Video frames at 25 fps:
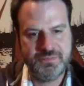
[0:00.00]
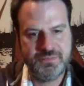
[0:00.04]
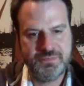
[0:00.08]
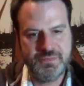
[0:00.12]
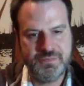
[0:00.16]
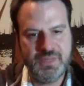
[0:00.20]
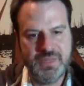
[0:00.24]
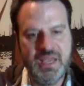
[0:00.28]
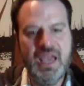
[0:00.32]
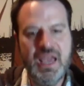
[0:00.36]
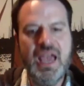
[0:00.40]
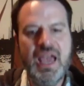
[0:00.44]

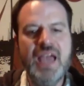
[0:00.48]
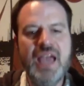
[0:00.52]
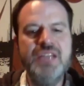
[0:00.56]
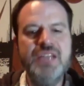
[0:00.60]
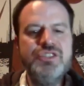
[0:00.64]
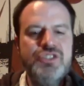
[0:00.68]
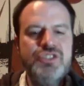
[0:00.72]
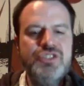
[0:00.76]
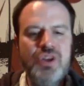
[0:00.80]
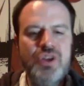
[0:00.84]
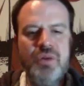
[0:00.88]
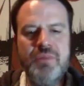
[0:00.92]
And so
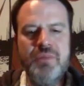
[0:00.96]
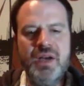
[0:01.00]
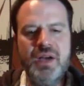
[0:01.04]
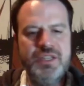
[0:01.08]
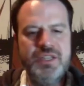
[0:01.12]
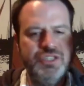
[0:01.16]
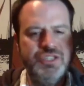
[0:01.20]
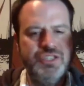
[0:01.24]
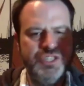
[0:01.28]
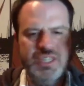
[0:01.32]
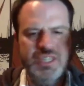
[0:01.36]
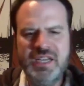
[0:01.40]

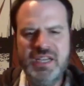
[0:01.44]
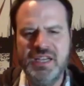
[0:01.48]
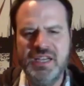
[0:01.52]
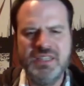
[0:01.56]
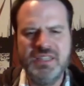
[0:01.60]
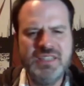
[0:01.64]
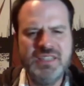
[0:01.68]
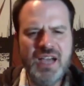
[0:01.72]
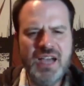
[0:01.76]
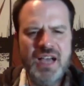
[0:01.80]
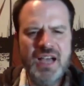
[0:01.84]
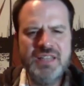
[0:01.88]
much
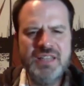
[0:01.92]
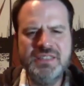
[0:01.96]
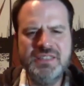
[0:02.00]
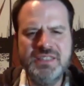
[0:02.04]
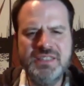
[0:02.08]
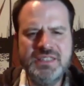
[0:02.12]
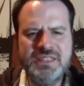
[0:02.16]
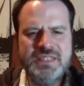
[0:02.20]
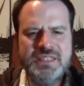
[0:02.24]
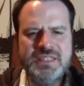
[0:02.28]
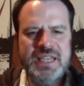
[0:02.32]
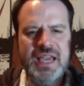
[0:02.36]

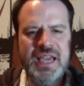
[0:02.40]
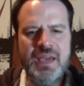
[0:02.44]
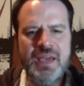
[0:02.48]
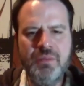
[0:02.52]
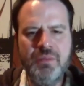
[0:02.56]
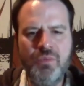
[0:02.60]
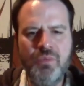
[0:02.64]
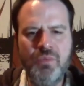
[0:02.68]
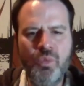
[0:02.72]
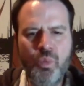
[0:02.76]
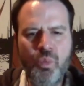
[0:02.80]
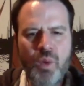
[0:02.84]
goddamn
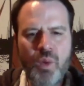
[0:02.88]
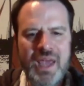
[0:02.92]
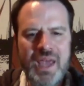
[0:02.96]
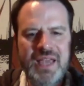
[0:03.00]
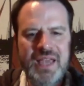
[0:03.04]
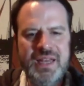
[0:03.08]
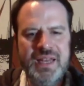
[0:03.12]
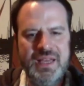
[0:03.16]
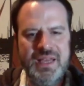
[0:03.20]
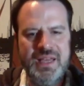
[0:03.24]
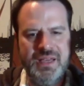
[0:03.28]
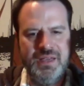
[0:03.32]

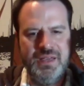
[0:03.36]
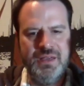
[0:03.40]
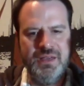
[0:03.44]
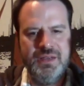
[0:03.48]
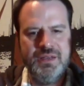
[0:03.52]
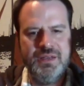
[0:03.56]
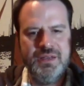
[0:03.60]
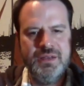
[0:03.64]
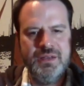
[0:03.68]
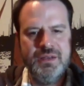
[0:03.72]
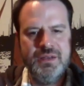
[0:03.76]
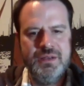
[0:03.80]
waiting,
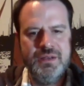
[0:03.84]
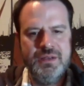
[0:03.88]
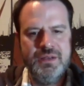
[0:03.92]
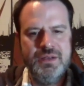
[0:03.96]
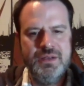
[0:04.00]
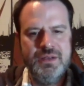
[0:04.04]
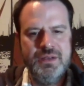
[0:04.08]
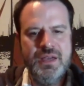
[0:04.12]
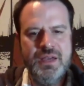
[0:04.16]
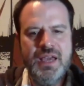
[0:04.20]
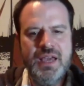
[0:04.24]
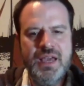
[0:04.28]

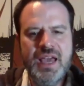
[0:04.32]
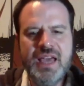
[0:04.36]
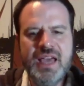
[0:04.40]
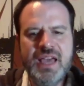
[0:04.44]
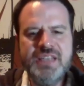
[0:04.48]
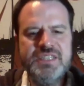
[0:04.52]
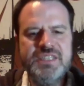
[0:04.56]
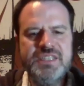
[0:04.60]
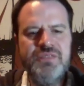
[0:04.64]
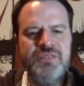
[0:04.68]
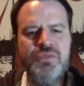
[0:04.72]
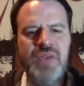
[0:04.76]
as
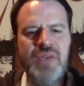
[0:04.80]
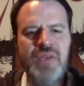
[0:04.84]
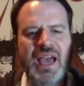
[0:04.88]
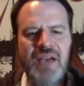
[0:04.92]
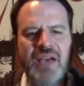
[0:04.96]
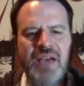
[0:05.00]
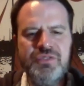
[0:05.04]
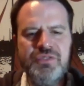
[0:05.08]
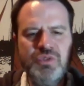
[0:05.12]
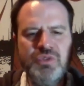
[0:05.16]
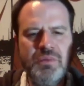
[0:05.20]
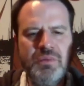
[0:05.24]
if we
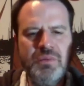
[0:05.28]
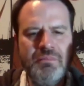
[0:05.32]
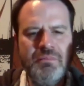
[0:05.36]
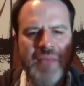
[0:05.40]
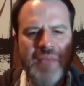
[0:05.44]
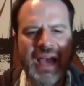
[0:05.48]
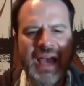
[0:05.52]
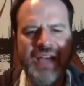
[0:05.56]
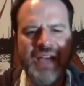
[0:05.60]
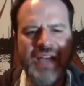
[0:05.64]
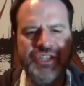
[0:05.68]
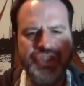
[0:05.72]
have to
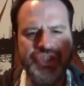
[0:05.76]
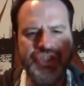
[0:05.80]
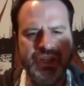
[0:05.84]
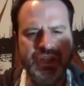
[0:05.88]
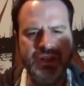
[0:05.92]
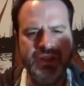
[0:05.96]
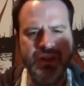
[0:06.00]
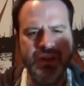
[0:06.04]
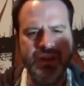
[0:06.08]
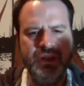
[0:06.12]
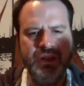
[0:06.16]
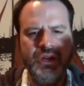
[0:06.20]

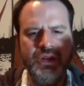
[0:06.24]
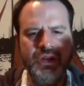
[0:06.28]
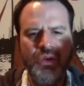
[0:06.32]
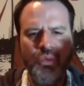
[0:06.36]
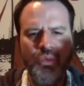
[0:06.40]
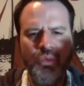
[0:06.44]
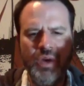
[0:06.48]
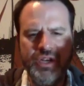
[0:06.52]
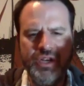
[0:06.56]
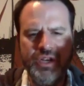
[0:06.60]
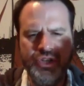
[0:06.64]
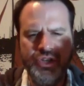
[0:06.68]
imagine
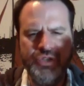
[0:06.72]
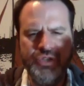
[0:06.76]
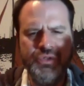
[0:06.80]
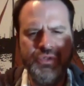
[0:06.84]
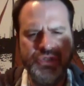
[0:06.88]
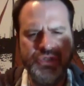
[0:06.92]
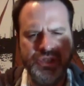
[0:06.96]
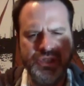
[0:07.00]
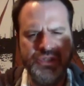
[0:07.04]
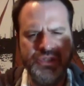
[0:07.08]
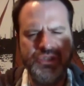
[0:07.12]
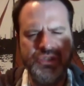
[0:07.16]
what
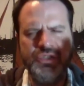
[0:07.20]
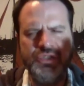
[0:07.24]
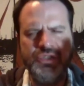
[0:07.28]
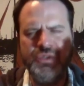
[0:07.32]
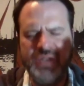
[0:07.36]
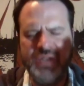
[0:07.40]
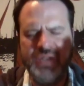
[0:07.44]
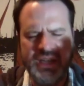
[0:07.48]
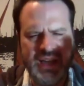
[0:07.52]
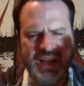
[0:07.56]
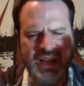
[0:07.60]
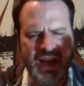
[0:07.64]
nooses do to
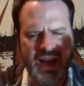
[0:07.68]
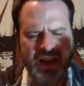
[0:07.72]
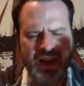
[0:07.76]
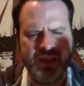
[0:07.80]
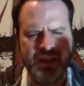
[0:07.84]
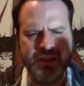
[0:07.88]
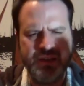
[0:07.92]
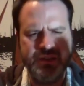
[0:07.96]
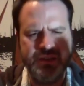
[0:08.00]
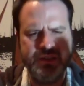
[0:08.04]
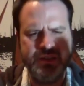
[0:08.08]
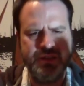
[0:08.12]

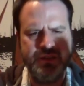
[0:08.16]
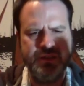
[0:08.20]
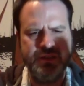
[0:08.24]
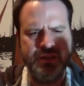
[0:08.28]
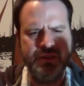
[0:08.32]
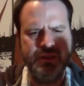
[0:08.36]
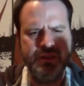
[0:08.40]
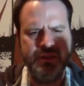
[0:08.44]
necks.